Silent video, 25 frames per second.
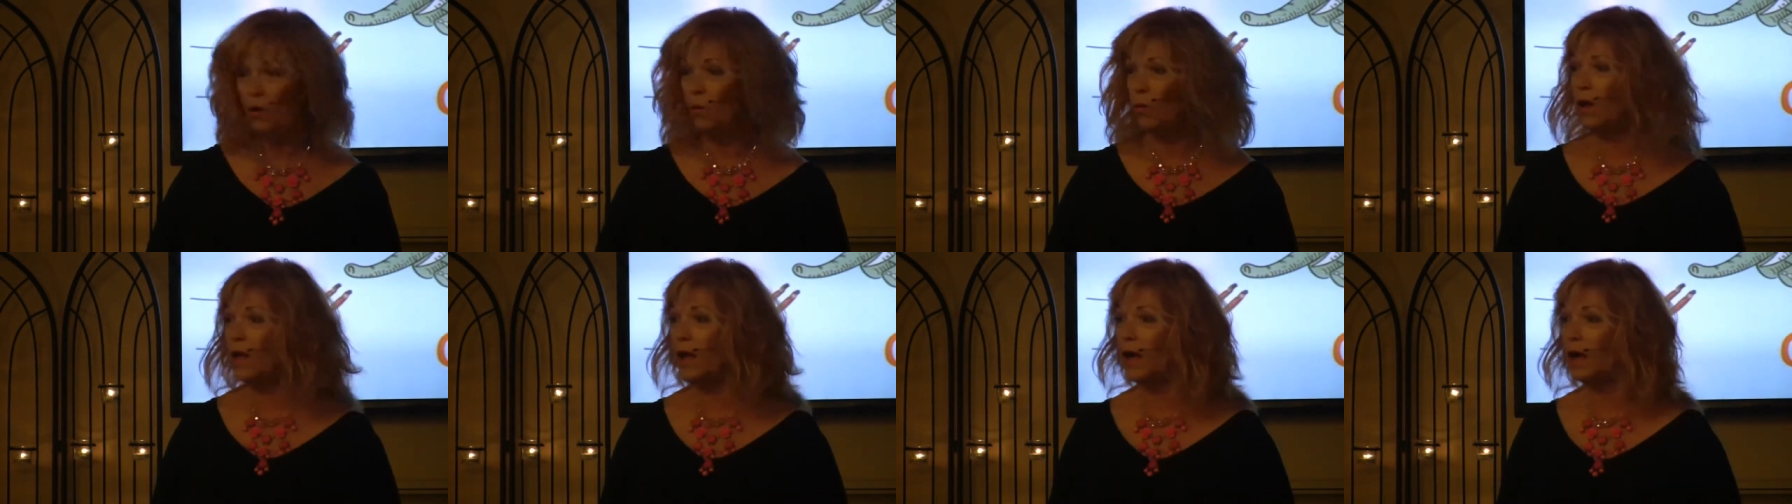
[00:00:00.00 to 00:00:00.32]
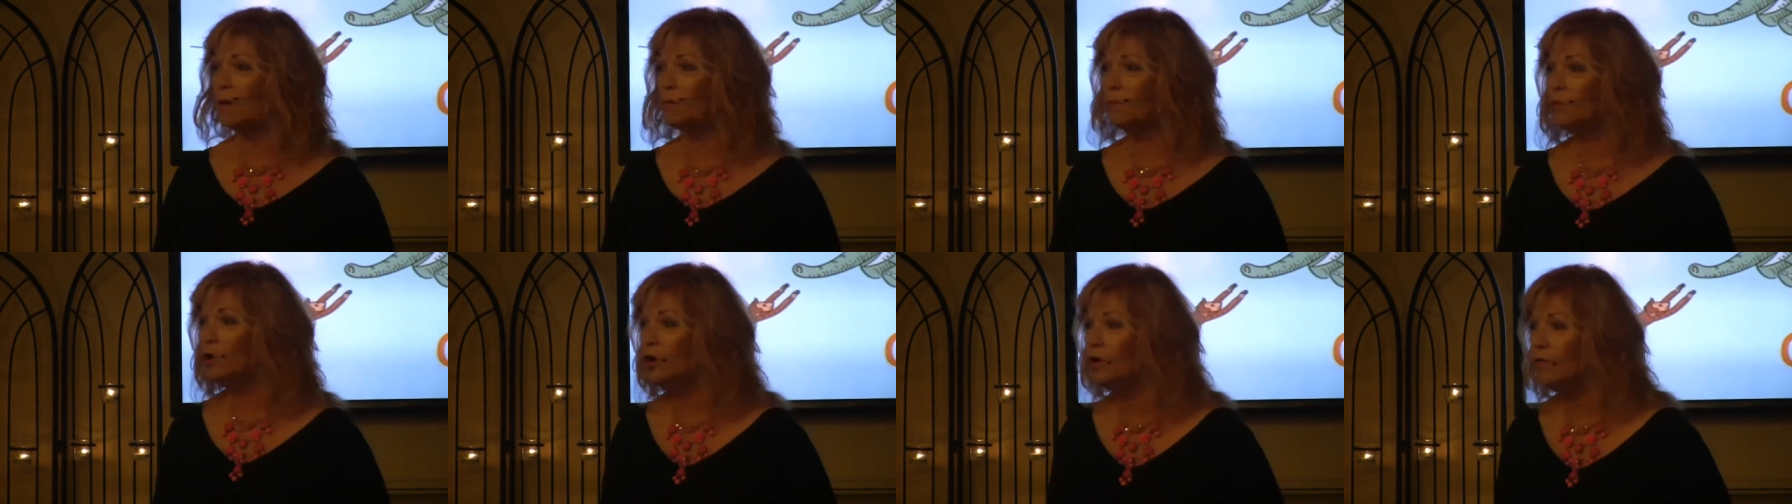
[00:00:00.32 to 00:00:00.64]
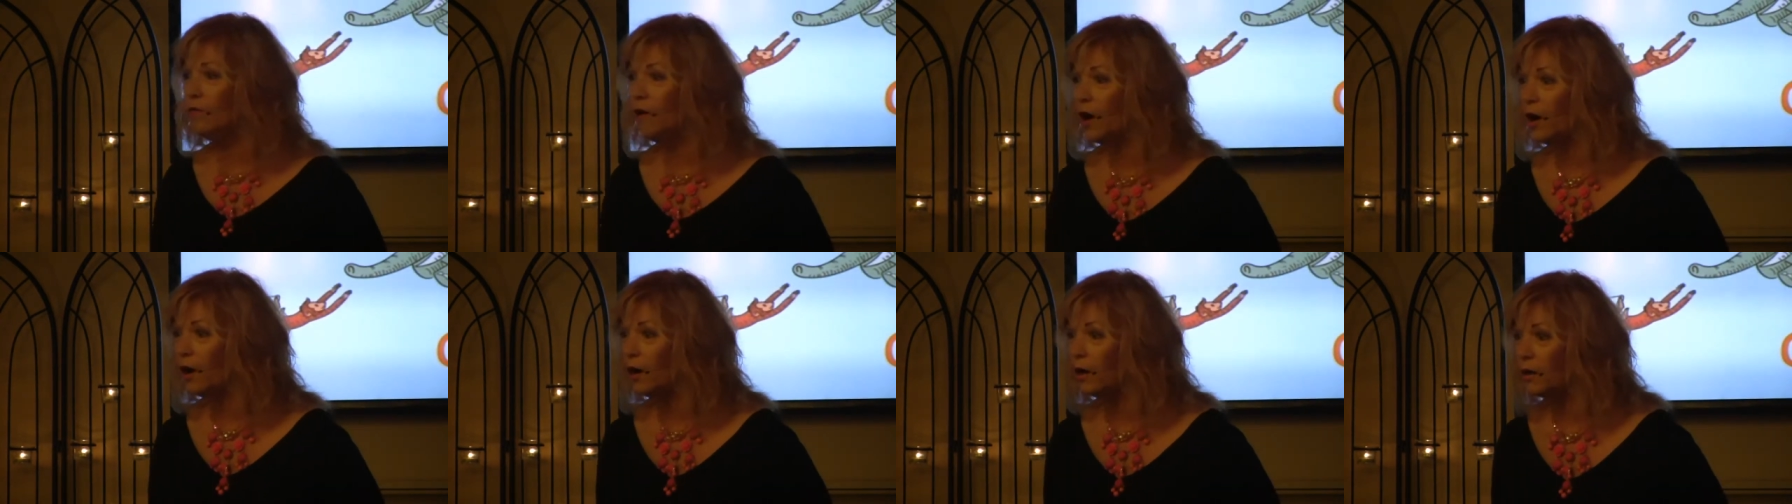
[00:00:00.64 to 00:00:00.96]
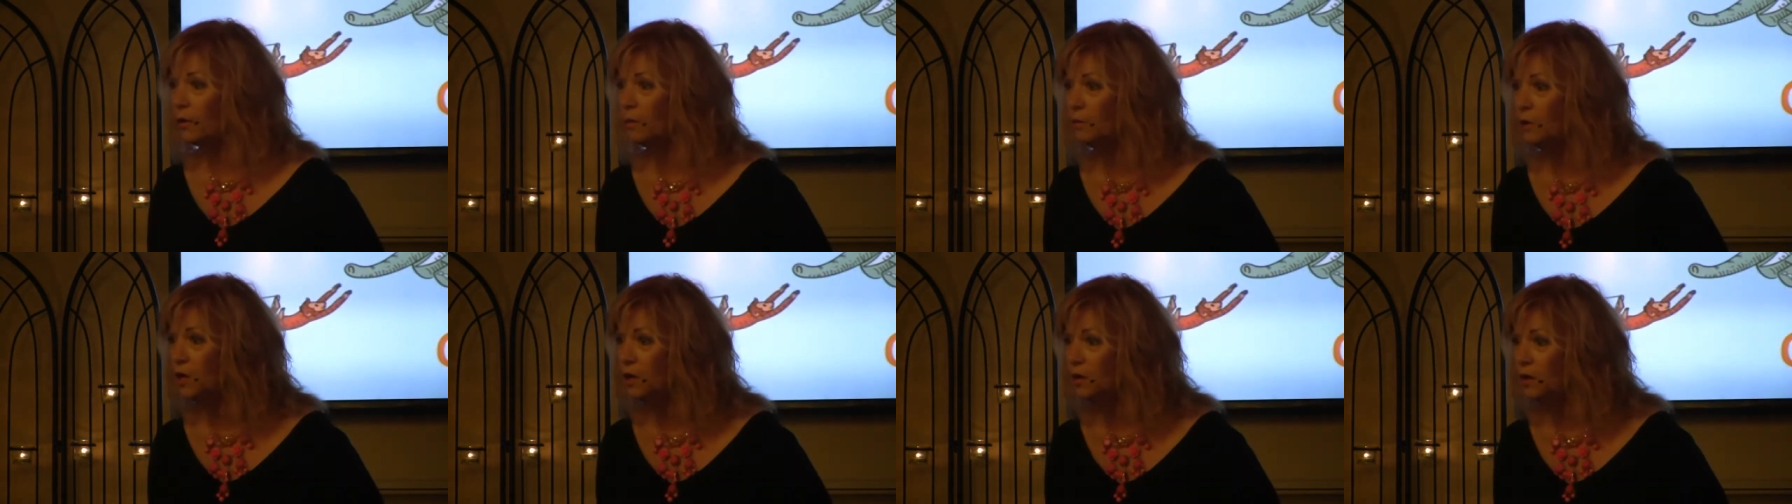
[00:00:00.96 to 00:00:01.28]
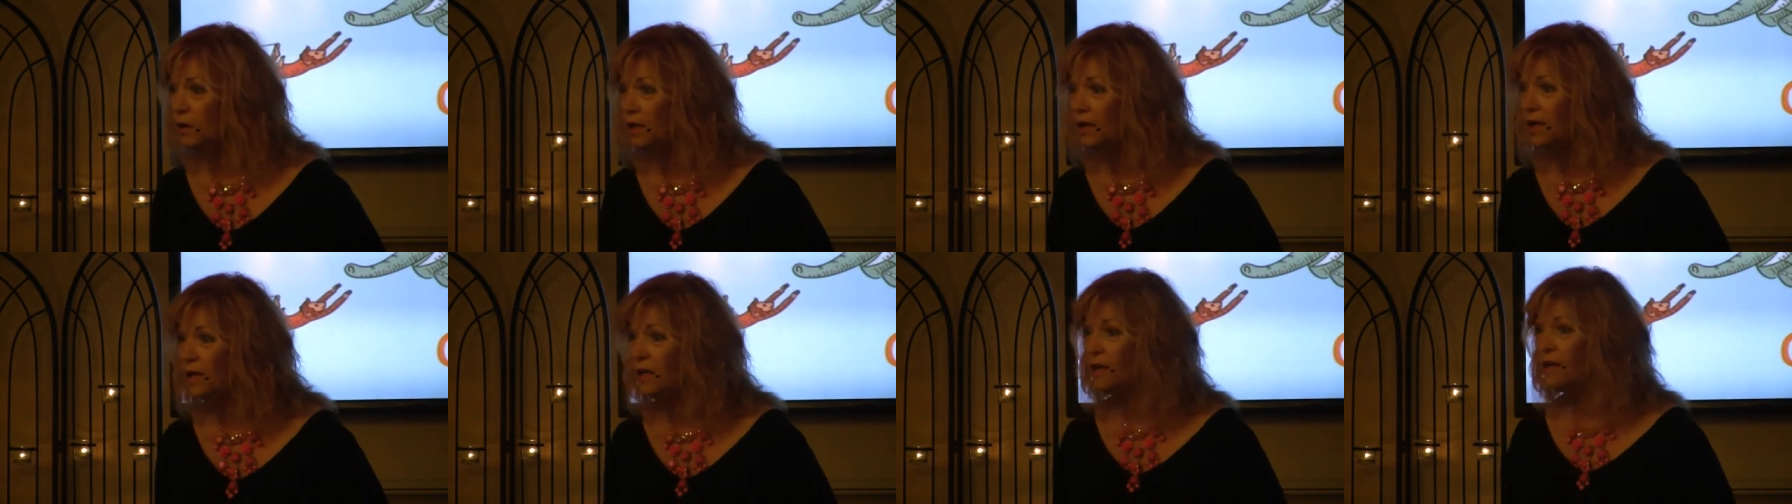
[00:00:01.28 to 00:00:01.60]
We gotta move our
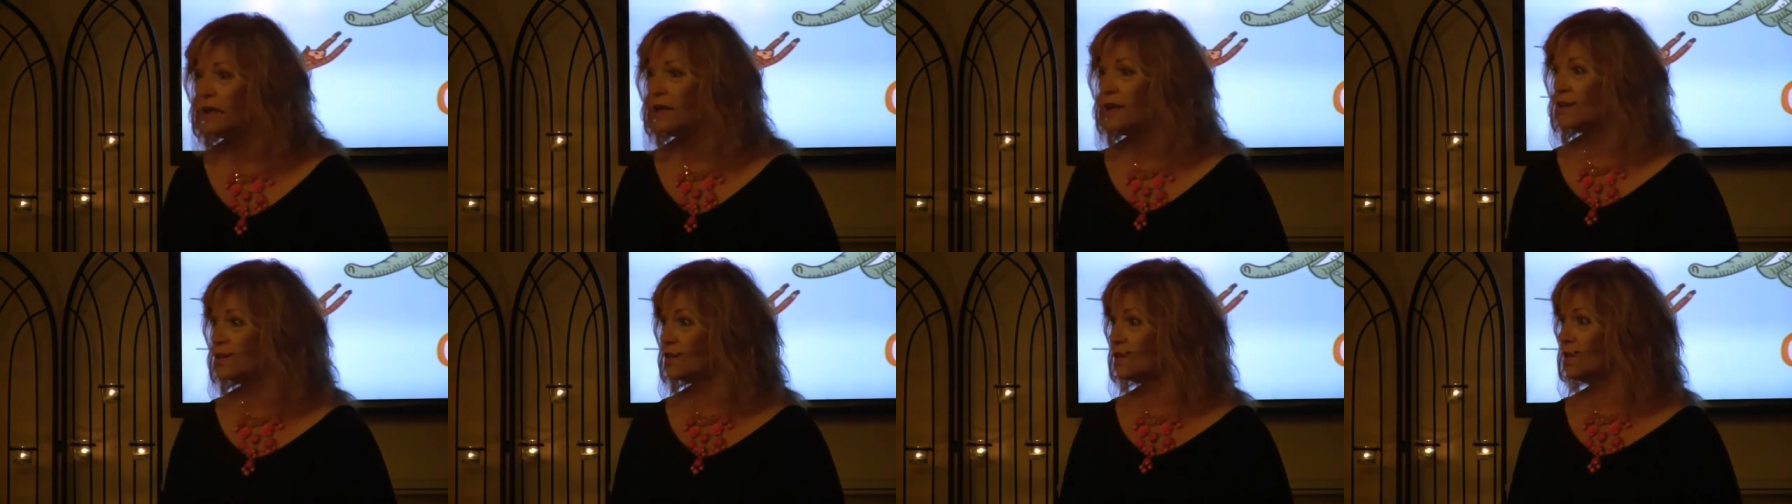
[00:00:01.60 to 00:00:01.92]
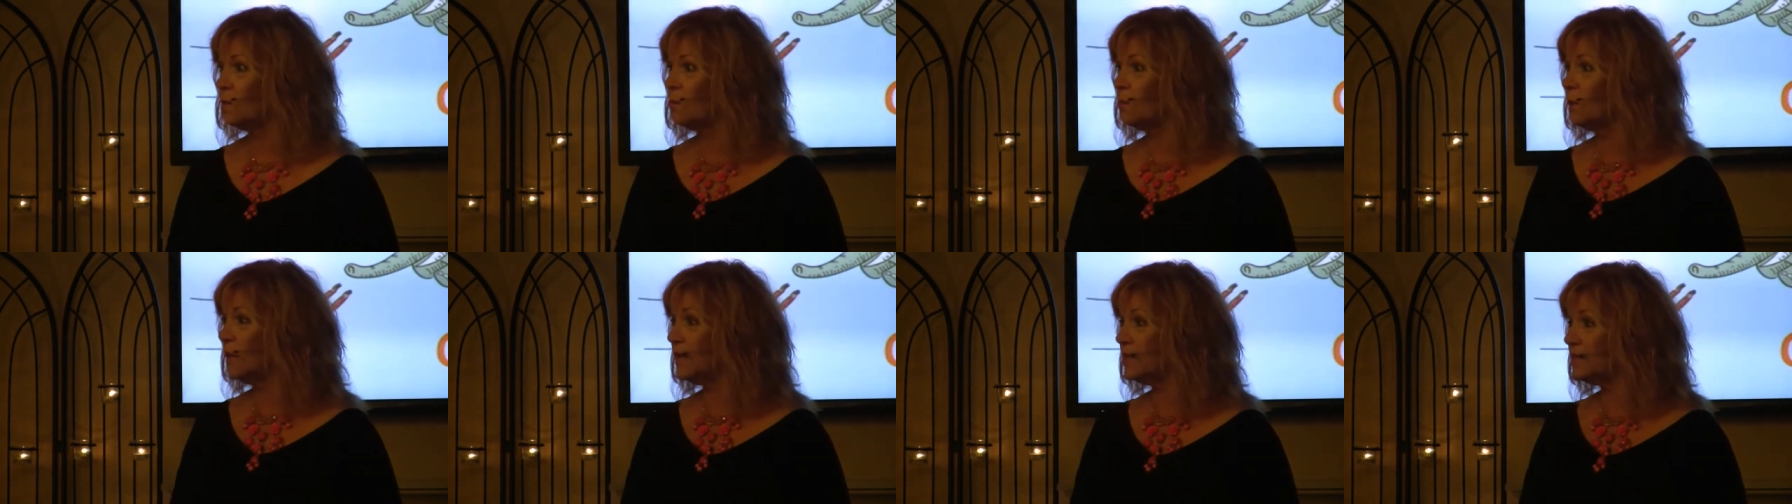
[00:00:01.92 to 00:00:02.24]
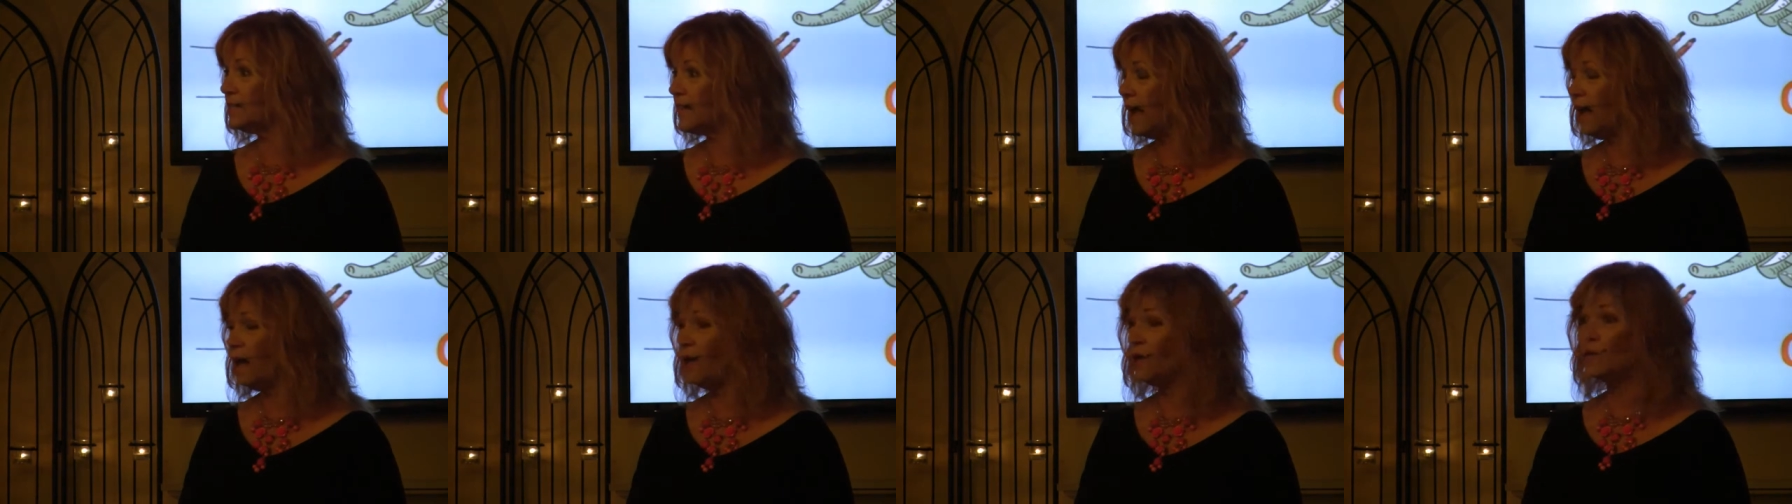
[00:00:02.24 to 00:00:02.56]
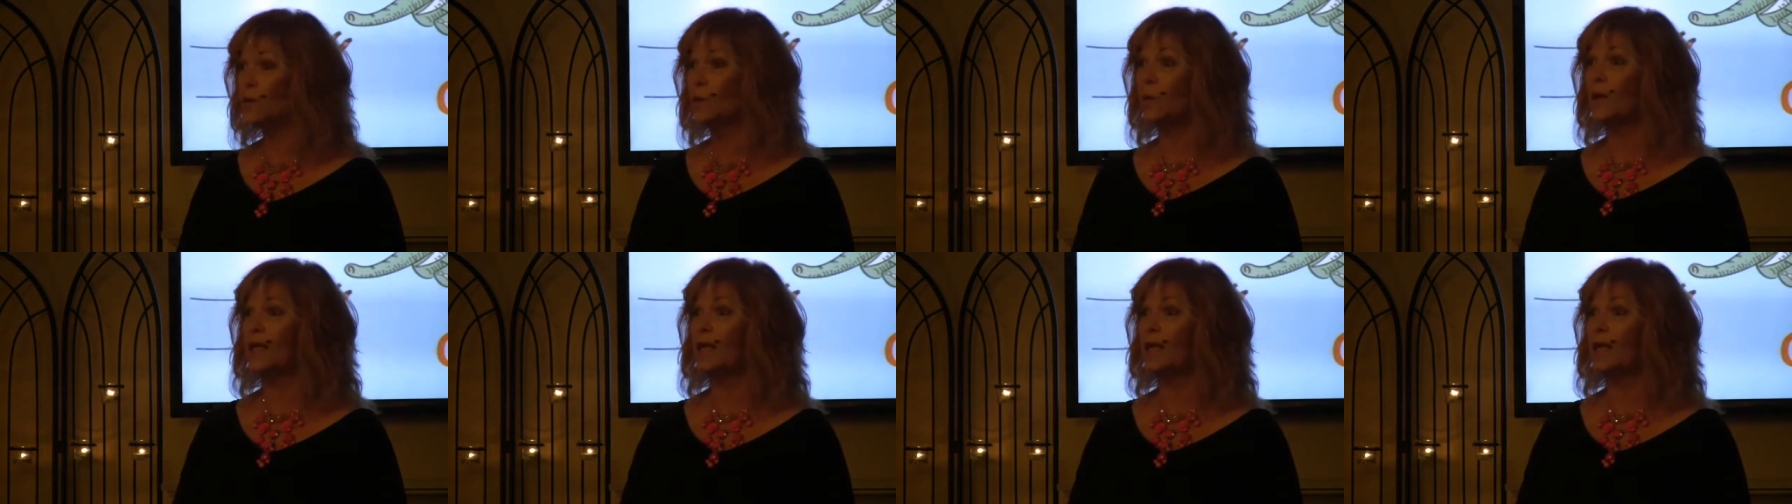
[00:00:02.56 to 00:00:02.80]
community someplace else.